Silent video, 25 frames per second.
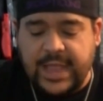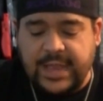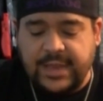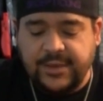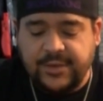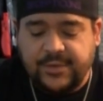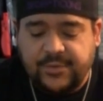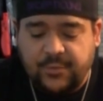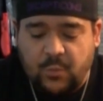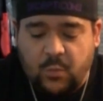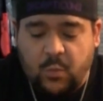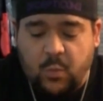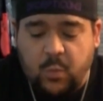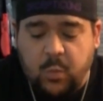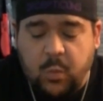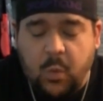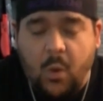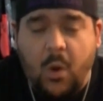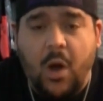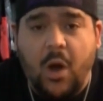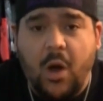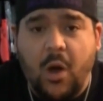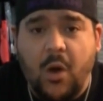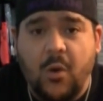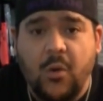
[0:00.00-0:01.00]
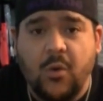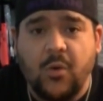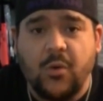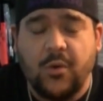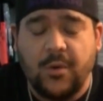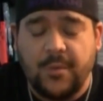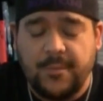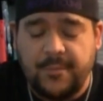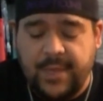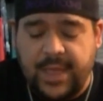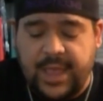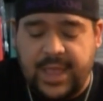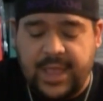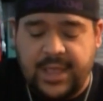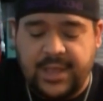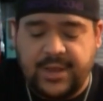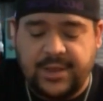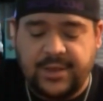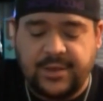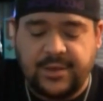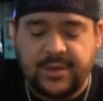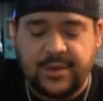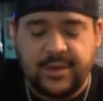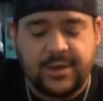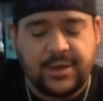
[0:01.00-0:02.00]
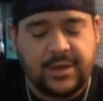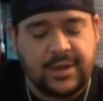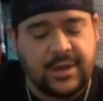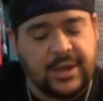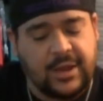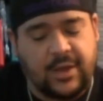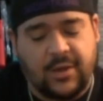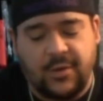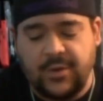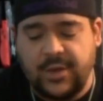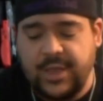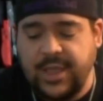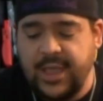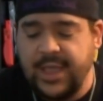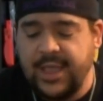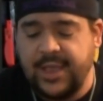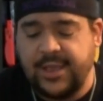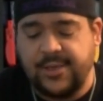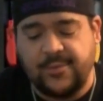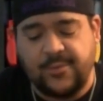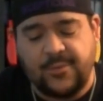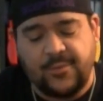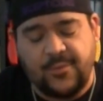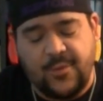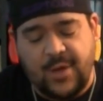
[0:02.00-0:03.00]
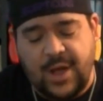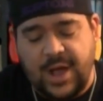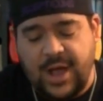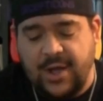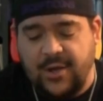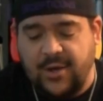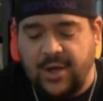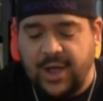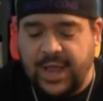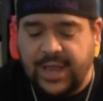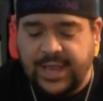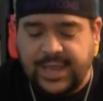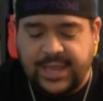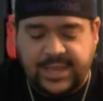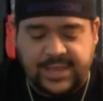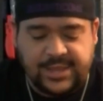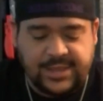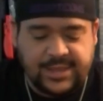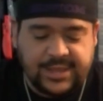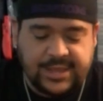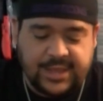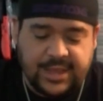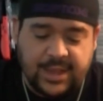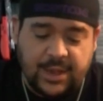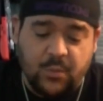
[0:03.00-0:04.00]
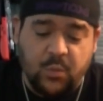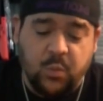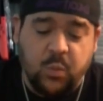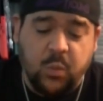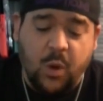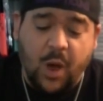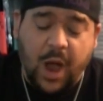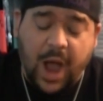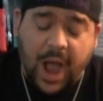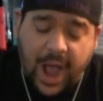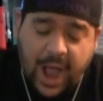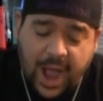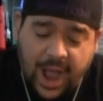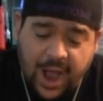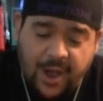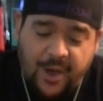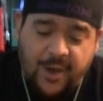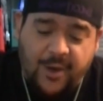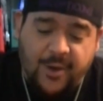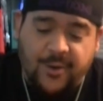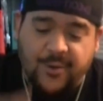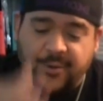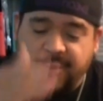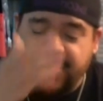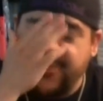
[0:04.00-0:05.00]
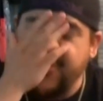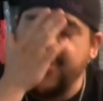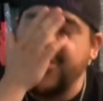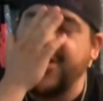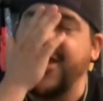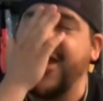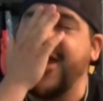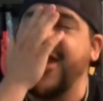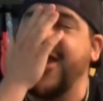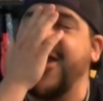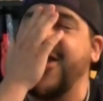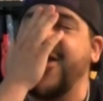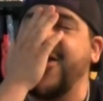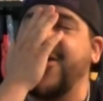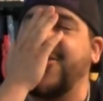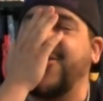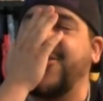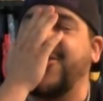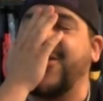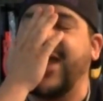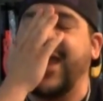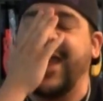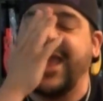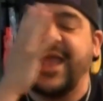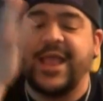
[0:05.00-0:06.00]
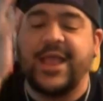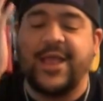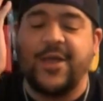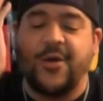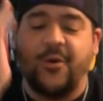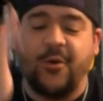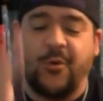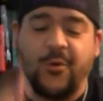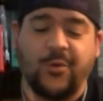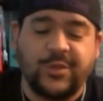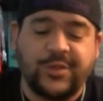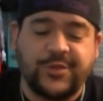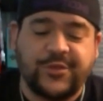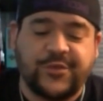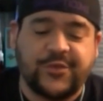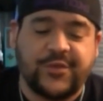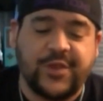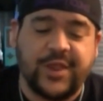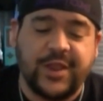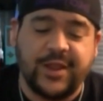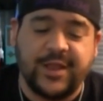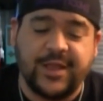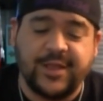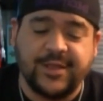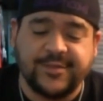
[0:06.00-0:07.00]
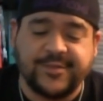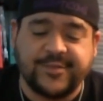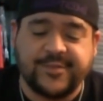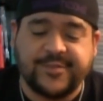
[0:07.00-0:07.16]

And, whoa, man. Okay, wow. I, wow, no way. Holy shit. A